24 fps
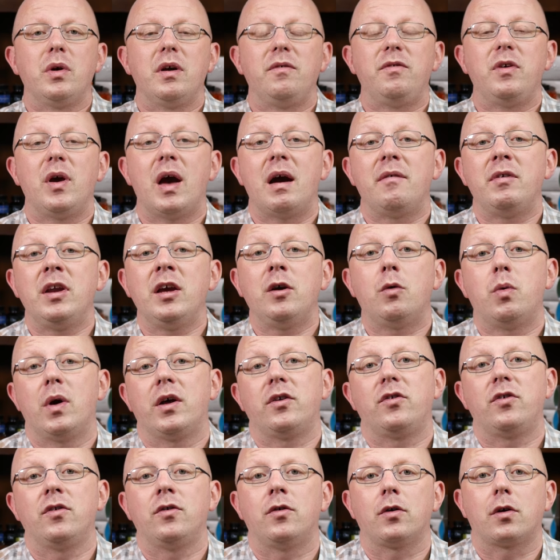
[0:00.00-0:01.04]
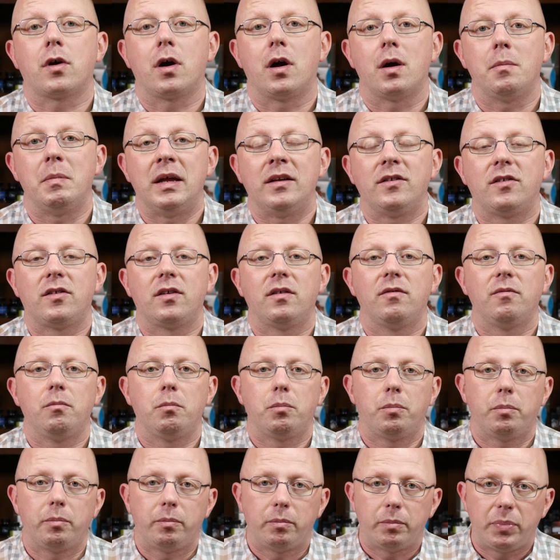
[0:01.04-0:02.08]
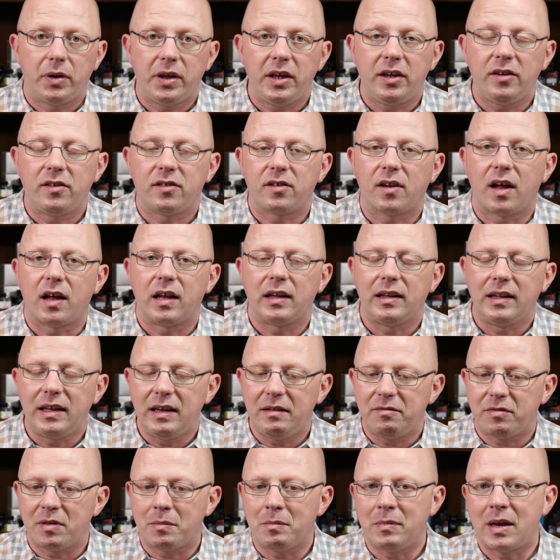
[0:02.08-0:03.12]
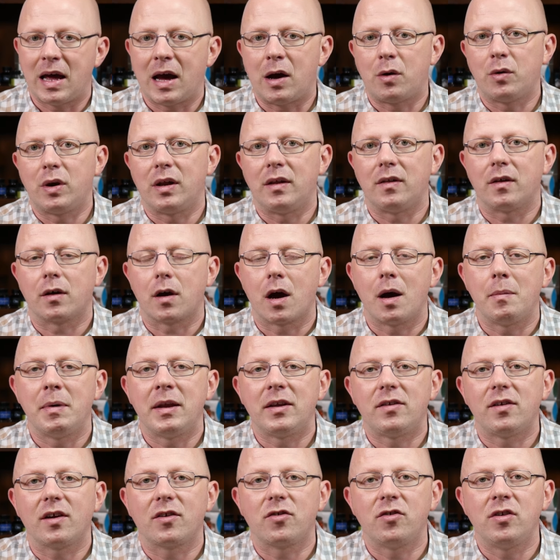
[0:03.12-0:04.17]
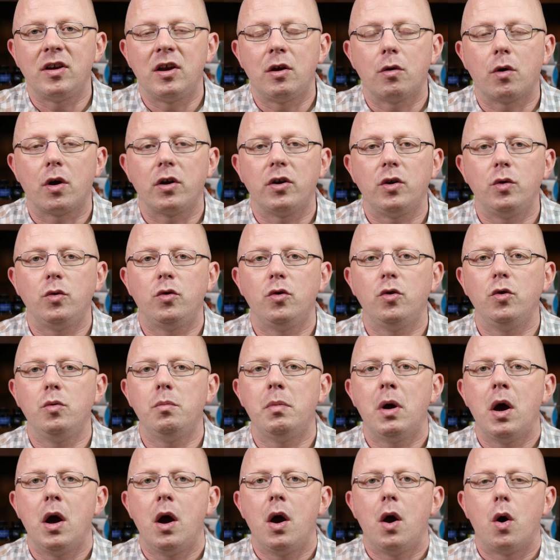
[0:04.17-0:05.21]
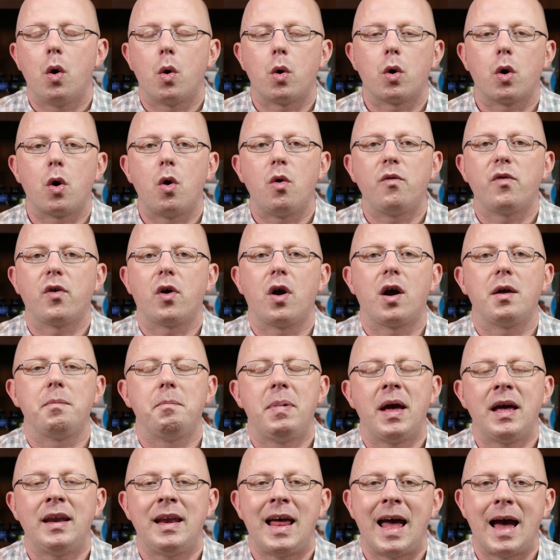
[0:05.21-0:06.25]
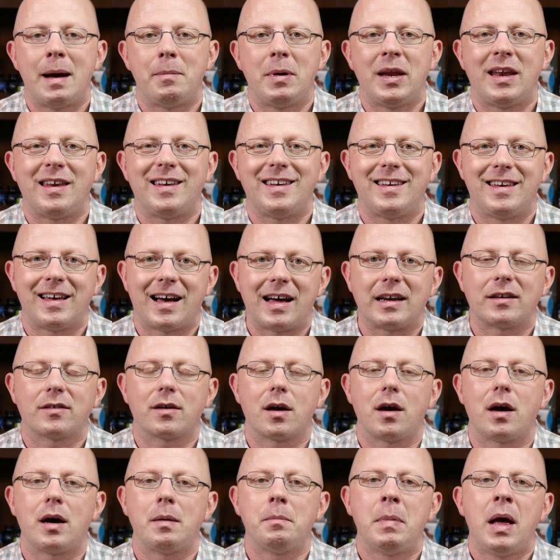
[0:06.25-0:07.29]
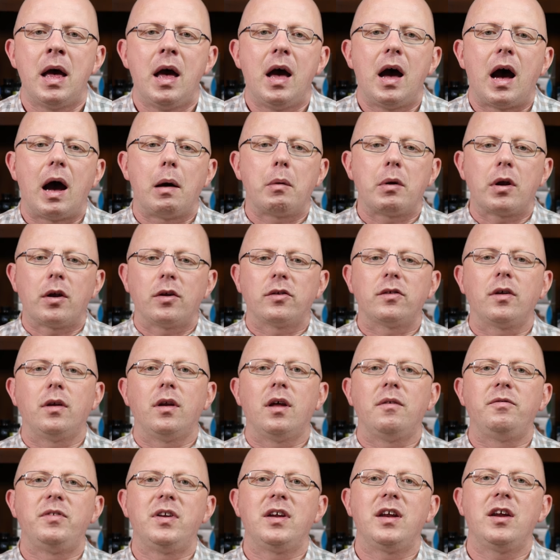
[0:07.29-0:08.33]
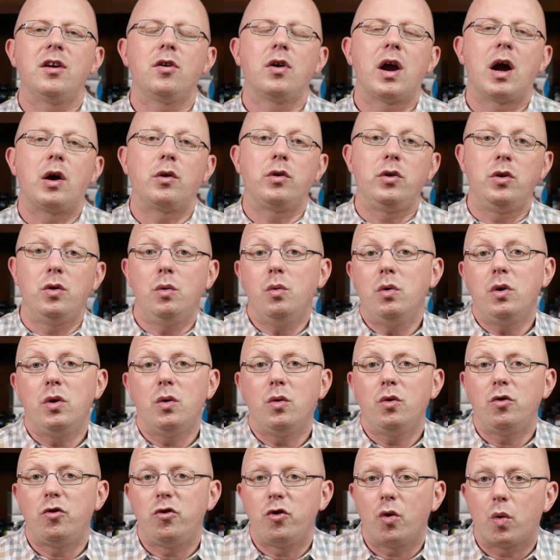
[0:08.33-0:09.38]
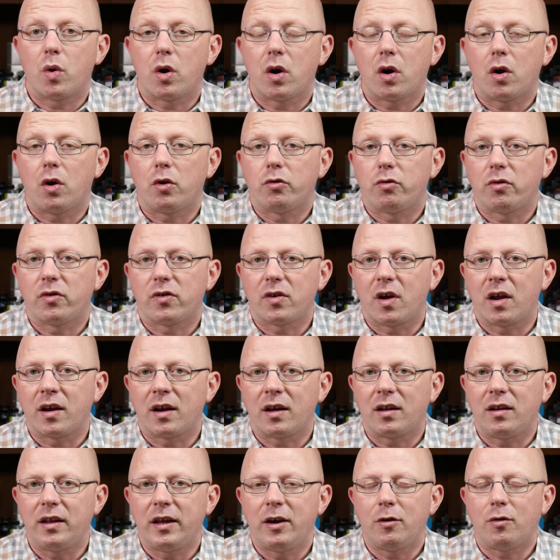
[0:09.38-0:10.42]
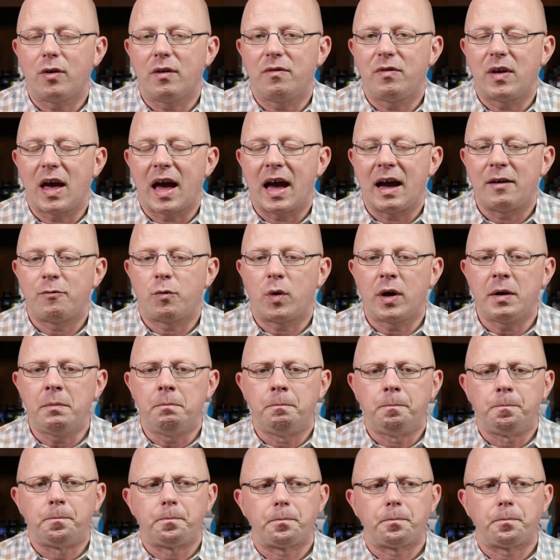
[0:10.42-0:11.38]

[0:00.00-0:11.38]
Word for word: If you have any questions or comments, please uh, leave them down in the comment section here on YouTube or over on penhabit.com. I would also love to hear how you use your ultrasonic cleaner if you have one.